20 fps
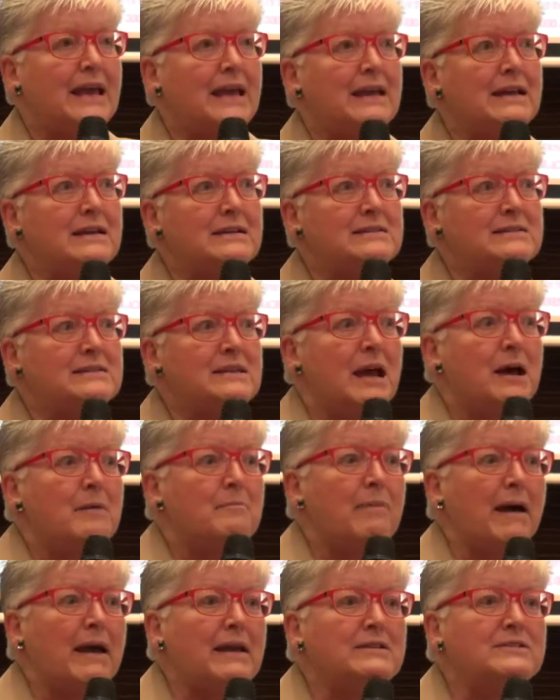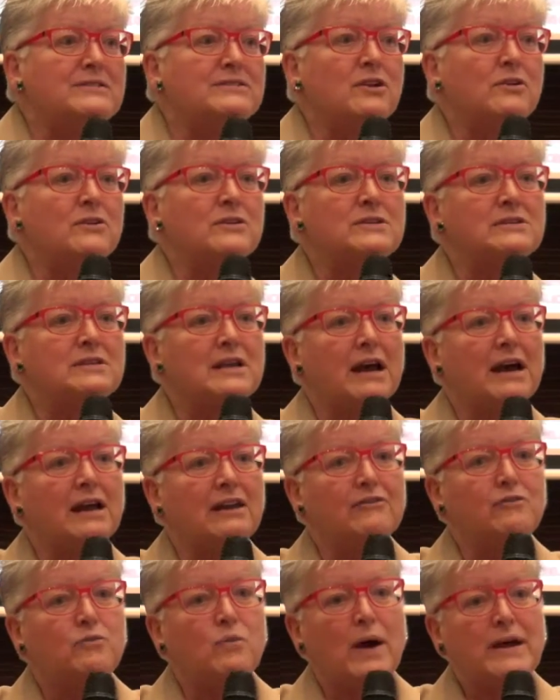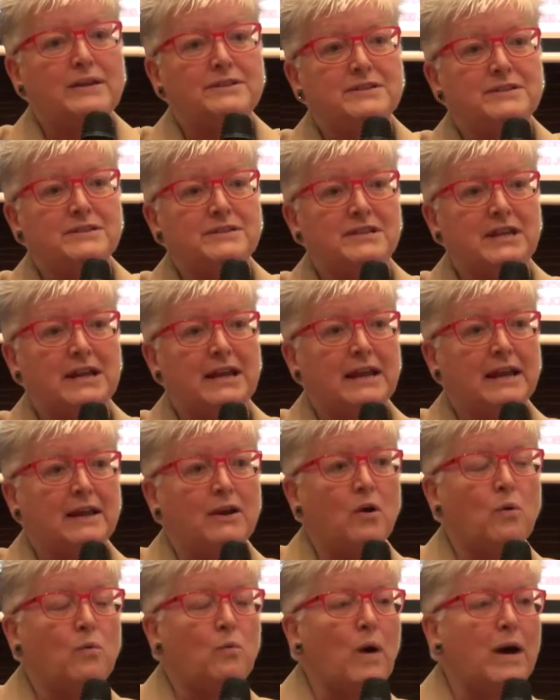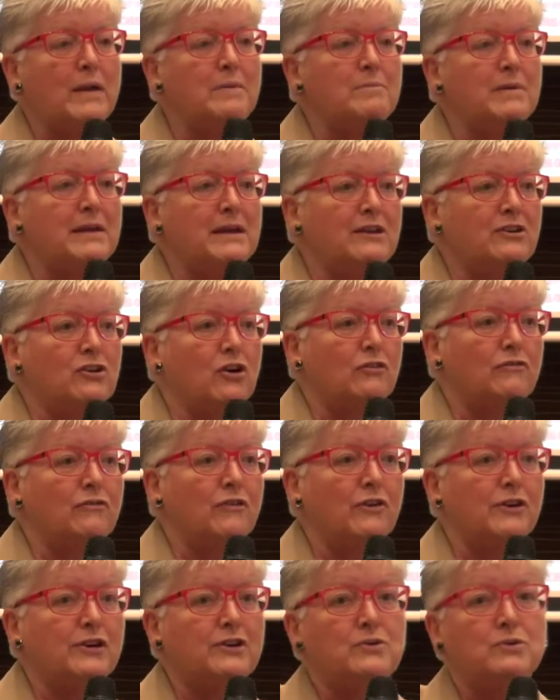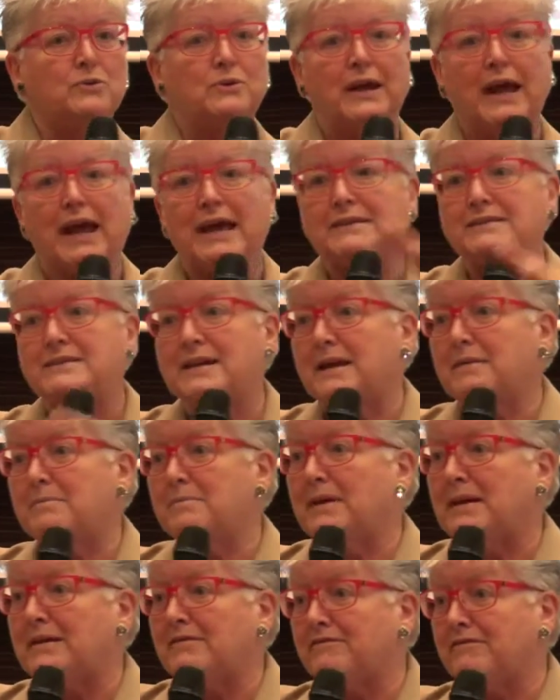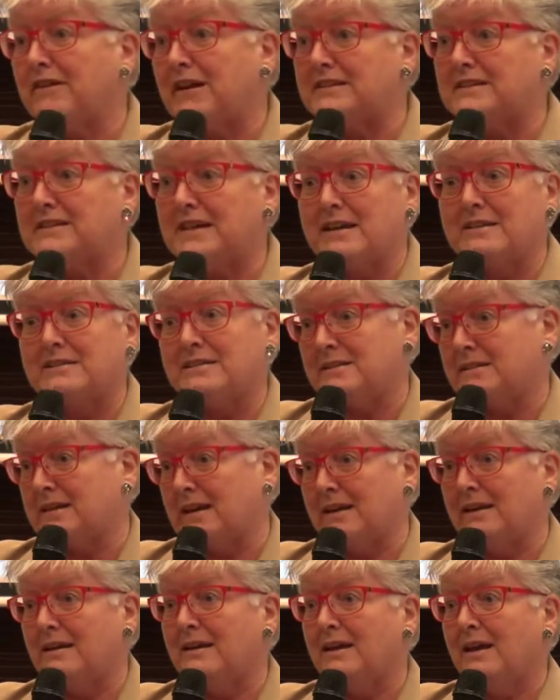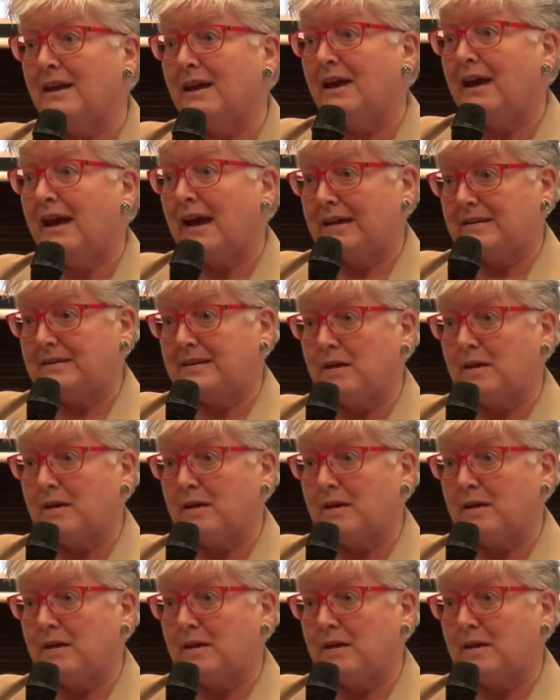is based on a scale of 1 to 10, 1 being not very good and 10 being fantastic at